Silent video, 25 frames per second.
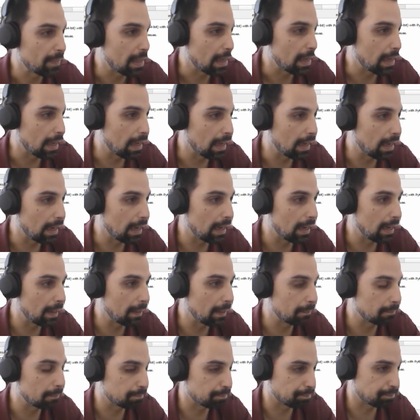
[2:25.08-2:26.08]

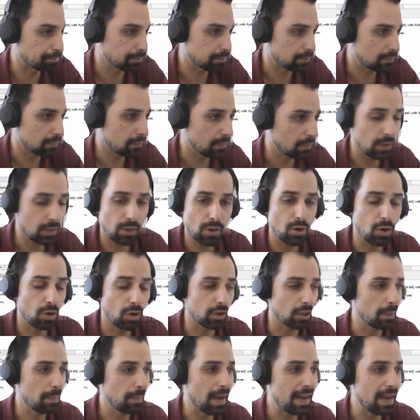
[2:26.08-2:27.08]
or
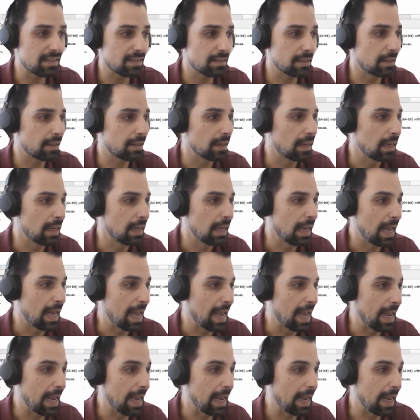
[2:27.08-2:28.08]
the master,
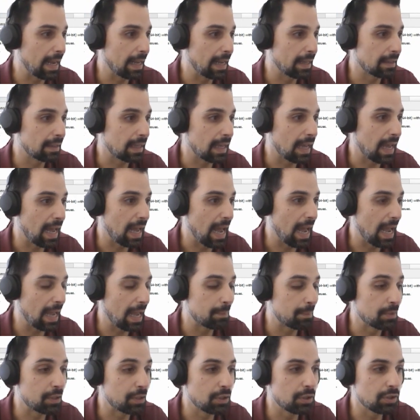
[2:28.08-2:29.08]
and
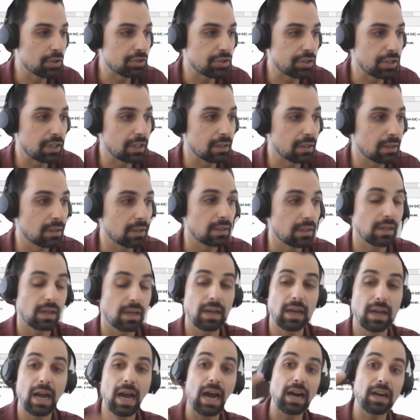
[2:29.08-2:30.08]
I'm using
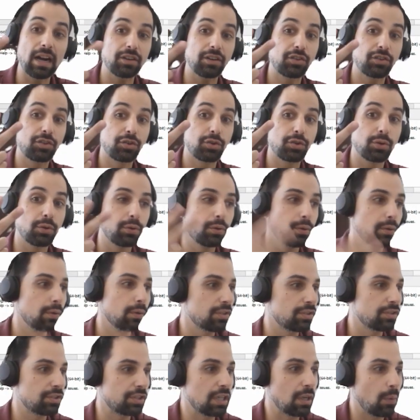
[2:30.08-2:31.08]

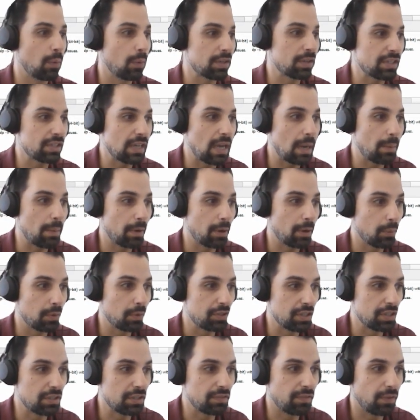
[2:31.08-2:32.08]
R2 sequence number,
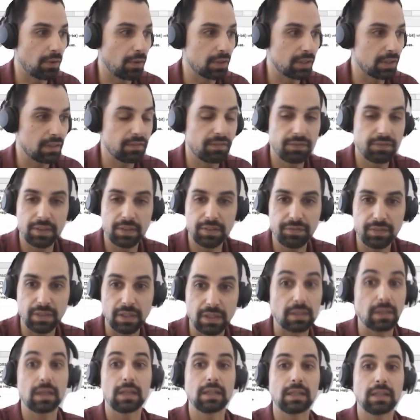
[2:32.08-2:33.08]
which is
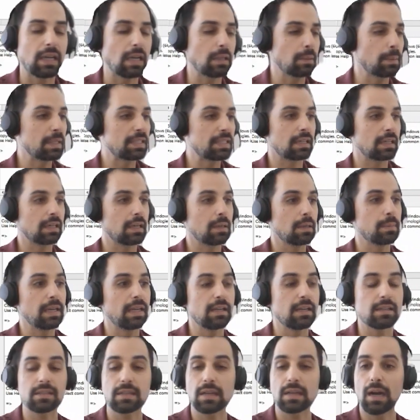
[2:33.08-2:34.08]
1450. That basically
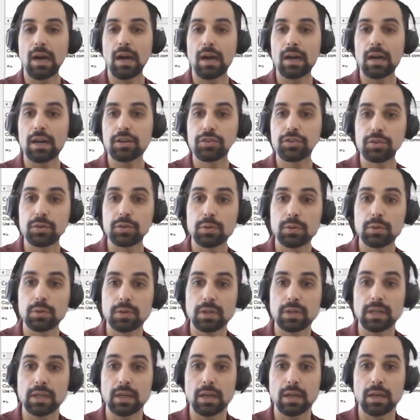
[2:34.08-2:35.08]
means R2
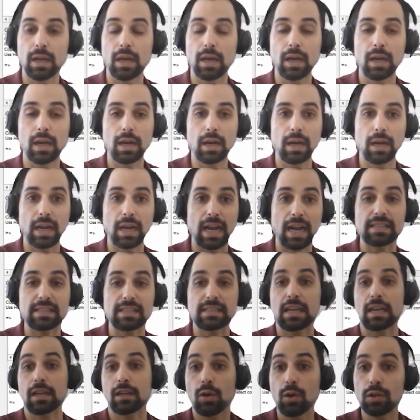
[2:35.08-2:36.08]
has
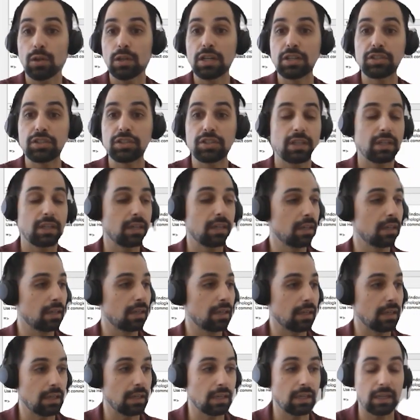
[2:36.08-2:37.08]
acknowledged
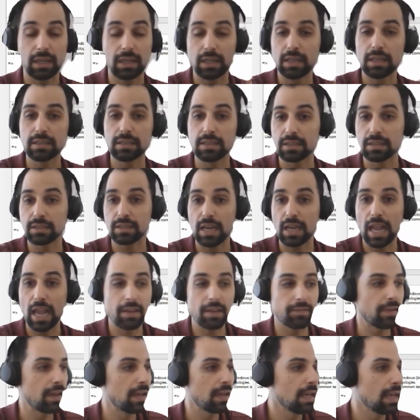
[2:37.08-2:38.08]
he is a
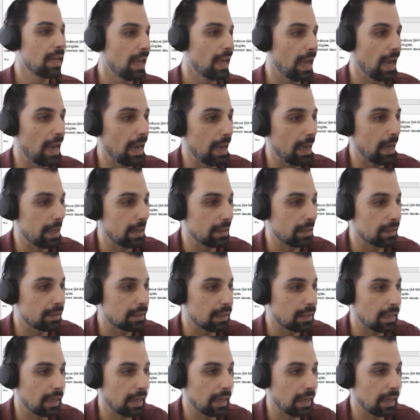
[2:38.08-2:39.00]
slave, and